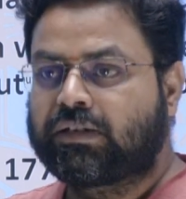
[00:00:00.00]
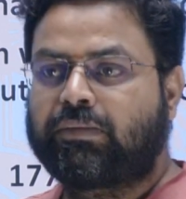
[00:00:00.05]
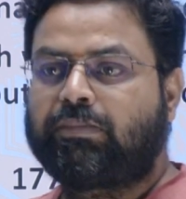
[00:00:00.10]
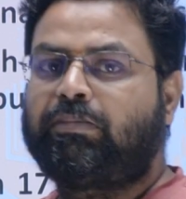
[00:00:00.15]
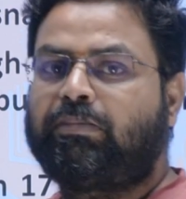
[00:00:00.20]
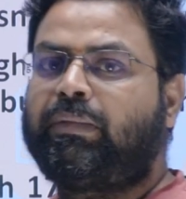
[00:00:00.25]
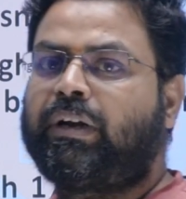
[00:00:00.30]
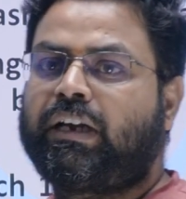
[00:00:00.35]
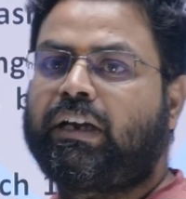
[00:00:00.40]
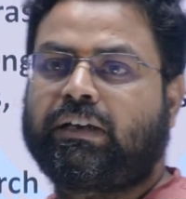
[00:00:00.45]

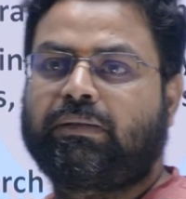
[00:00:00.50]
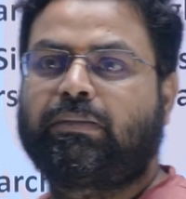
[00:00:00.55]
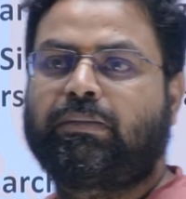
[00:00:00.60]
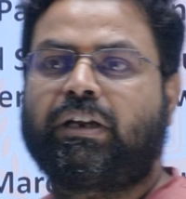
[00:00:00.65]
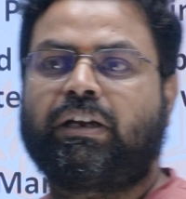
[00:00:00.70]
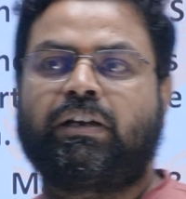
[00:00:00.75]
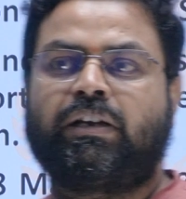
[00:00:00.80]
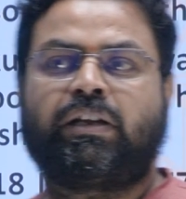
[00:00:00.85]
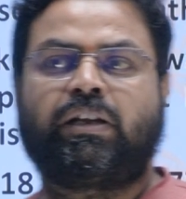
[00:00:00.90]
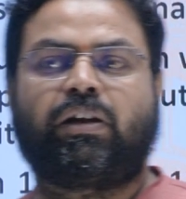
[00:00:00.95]
made
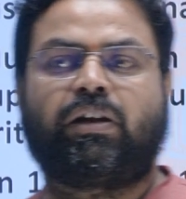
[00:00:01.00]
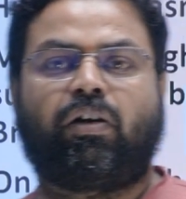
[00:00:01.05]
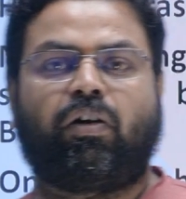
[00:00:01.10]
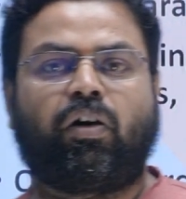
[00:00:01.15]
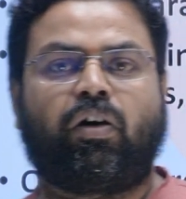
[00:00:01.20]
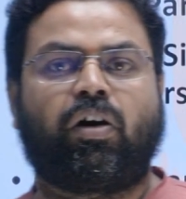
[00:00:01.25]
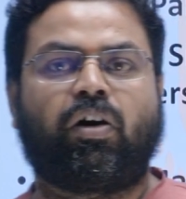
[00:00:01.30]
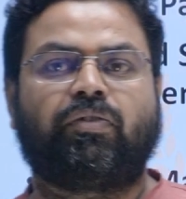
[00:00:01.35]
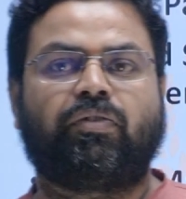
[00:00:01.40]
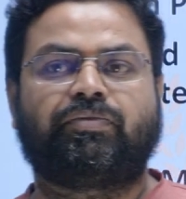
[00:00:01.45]
many
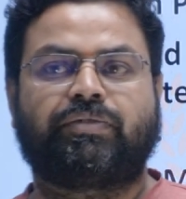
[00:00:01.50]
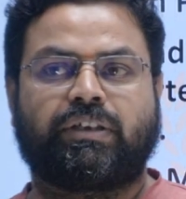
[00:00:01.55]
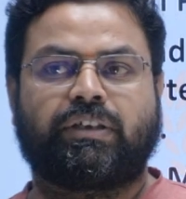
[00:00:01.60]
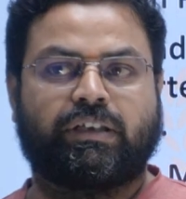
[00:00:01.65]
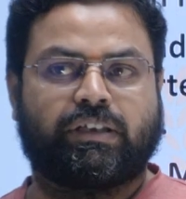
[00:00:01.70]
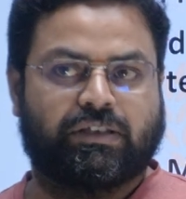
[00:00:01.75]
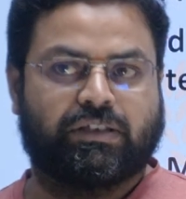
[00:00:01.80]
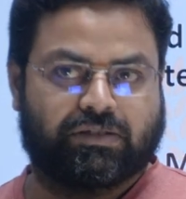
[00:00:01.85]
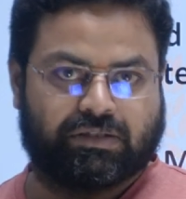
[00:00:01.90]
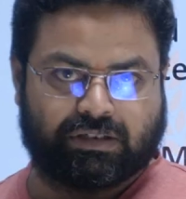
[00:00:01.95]
of
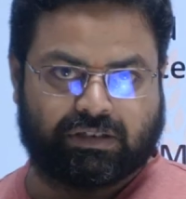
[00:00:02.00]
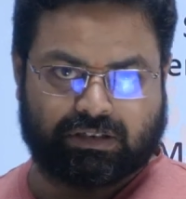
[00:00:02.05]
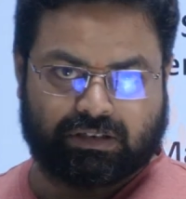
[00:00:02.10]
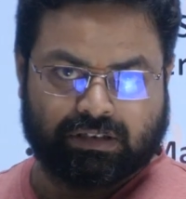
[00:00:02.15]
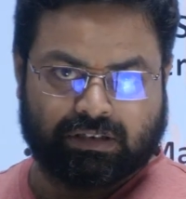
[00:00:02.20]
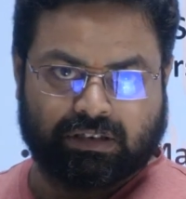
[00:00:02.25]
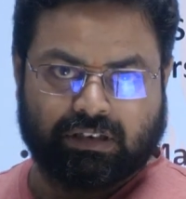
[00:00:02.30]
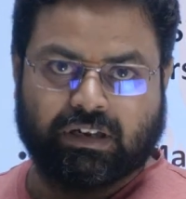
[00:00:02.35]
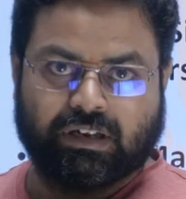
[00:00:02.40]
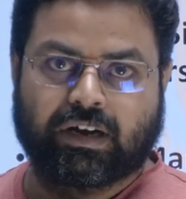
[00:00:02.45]
his
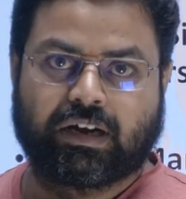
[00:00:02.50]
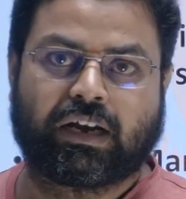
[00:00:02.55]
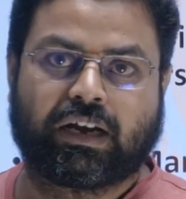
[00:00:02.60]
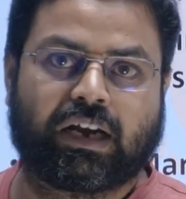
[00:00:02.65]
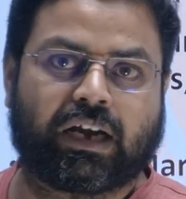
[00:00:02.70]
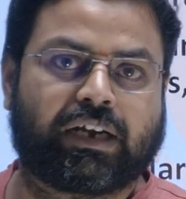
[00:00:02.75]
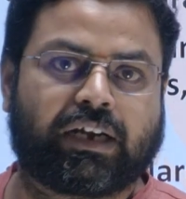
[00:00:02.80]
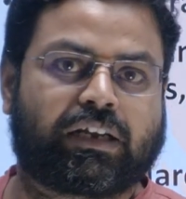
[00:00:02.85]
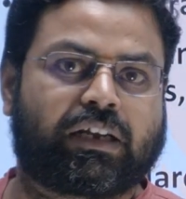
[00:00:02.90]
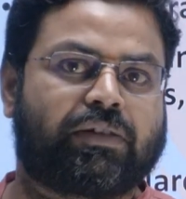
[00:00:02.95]

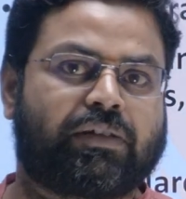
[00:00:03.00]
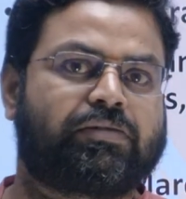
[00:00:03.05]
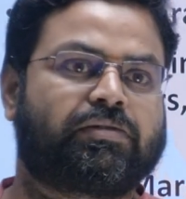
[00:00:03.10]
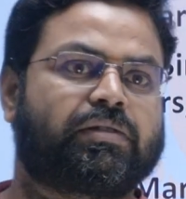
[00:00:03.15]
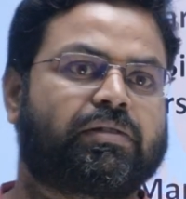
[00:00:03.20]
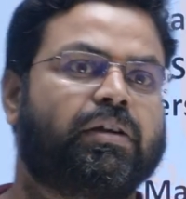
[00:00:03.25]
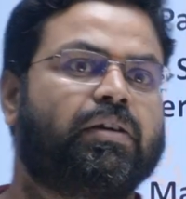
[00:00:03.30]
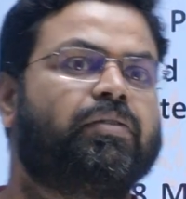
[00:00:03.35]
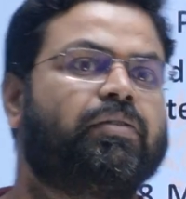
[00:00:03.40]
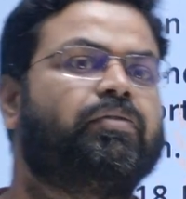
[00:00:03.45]

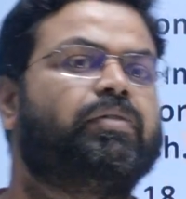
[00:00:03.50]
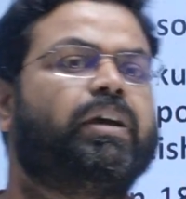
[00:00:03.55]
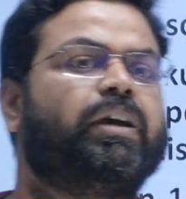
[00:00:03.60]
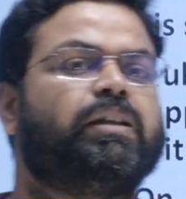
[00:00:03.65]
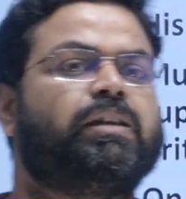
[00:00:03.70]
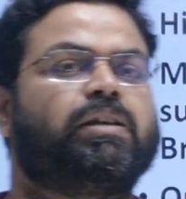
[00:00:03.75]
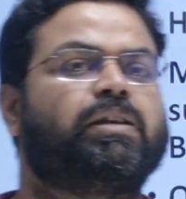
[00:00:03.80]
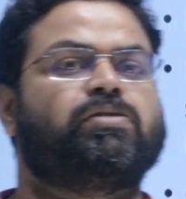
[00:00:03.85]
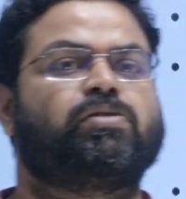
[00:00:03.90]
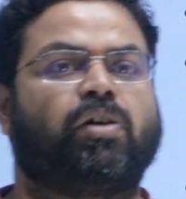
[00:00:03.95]
relatives,
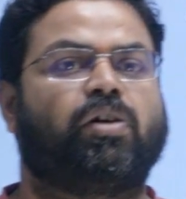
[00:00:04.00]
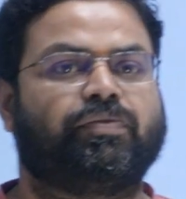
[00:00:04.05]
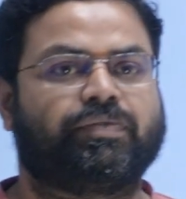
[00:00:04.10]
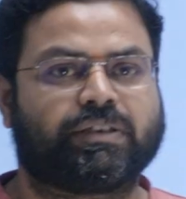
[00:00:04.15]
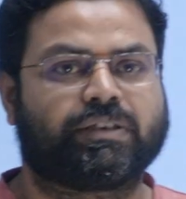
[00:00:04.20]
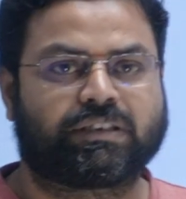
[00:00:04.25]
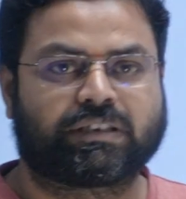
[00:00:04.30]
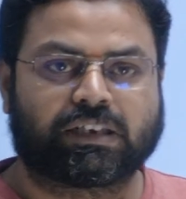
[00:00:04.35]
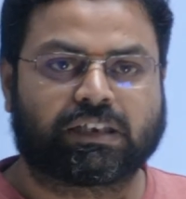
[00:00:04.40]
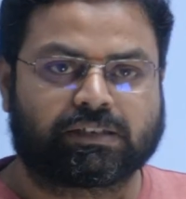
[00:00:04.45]
various
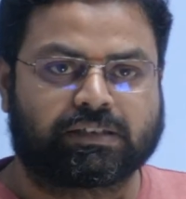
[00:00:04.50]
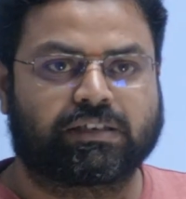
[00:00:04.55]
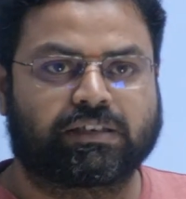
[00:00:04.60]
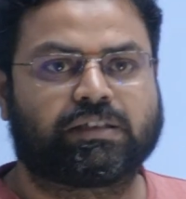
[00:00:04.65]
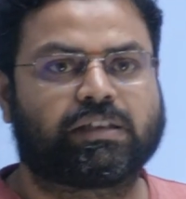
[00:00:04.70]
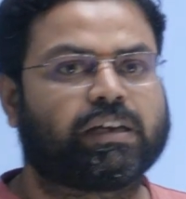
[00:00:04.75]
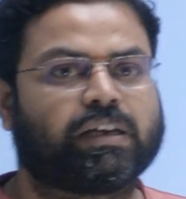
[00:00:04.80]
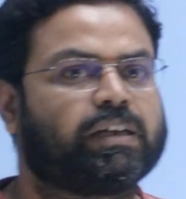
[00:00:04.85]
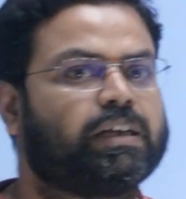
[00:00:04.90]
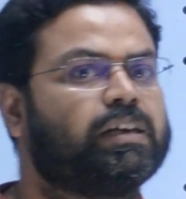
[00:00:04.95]
officials in
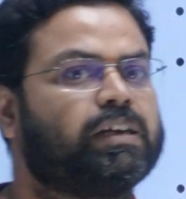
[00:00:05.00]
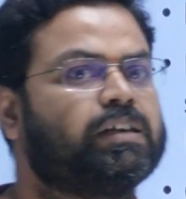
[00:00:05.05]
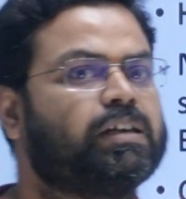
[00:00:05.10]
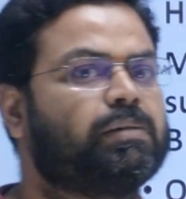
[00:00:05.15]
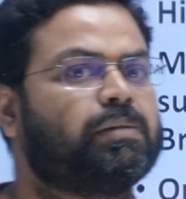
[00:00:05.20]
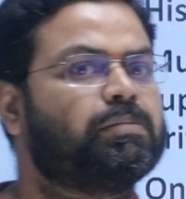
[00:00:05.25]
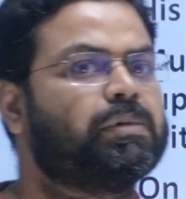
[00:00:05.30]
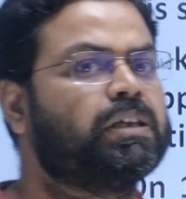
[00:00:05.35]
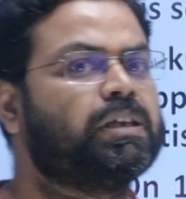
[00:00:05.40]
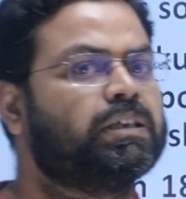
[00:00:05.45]
the
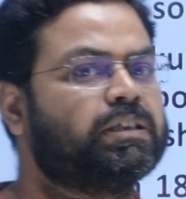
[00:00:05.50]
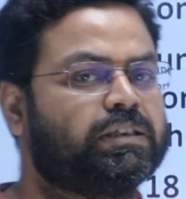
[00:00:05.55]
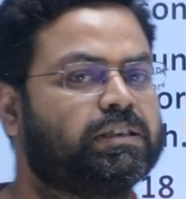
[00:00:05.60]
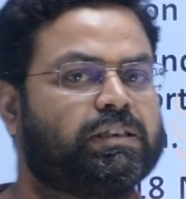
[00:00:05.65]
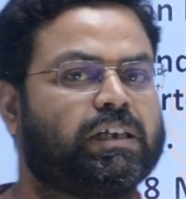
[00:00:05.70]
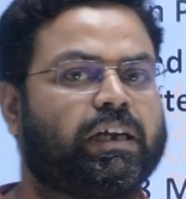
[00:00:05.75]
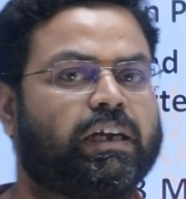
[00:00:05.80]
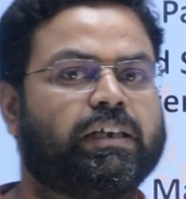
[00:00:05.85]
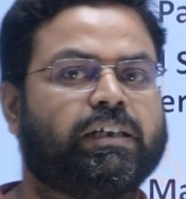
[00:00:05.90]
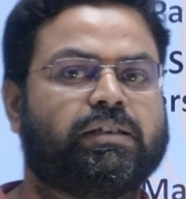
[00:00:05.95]
kingdom,
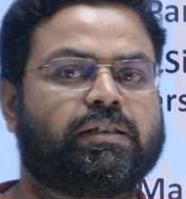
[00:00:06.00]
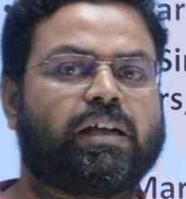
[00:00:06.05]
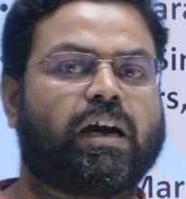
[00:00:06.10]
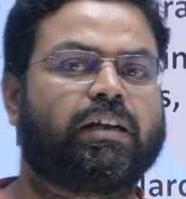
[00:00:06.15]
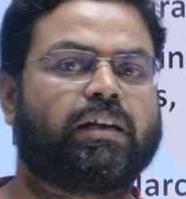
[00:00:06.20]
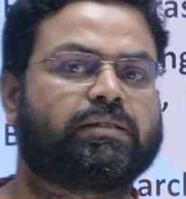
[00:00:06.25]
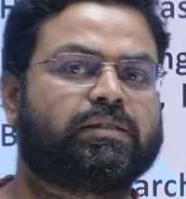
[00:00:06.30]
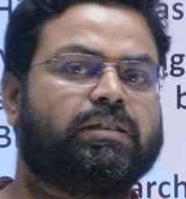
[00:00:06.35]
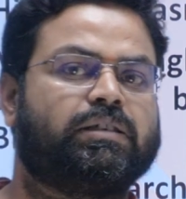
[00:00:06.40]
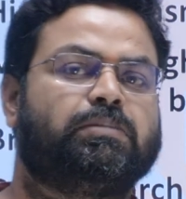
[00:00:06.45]

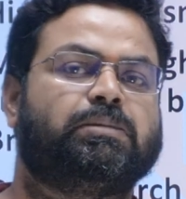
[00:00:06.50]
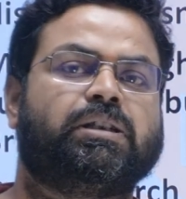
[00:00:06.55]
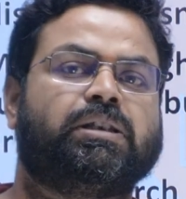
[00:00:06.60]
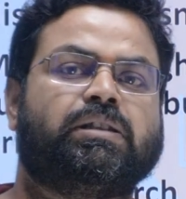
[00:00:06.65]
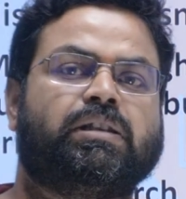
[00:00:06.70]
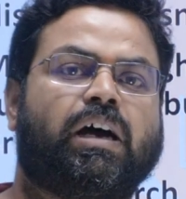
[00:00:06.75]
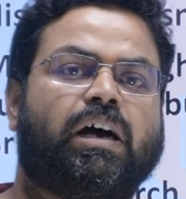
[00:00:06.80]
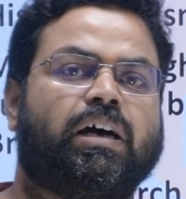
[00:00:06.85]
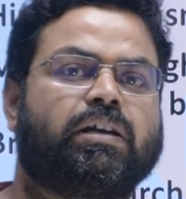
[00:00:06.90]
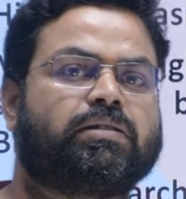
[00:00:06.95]
Jagirdars,
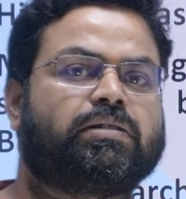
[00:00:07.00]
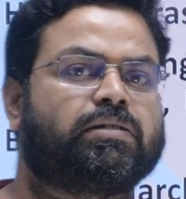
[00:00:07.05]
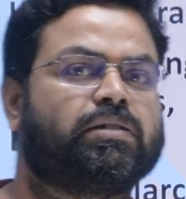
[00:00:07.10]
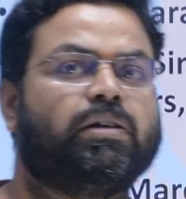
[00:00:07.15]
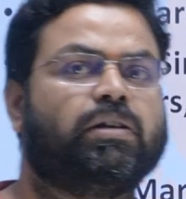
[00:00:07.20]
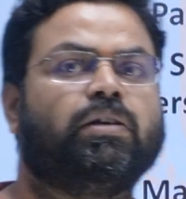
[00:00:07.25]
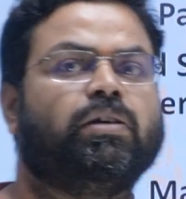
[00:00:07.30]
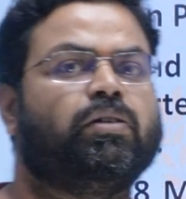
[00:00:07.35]
Jamindars,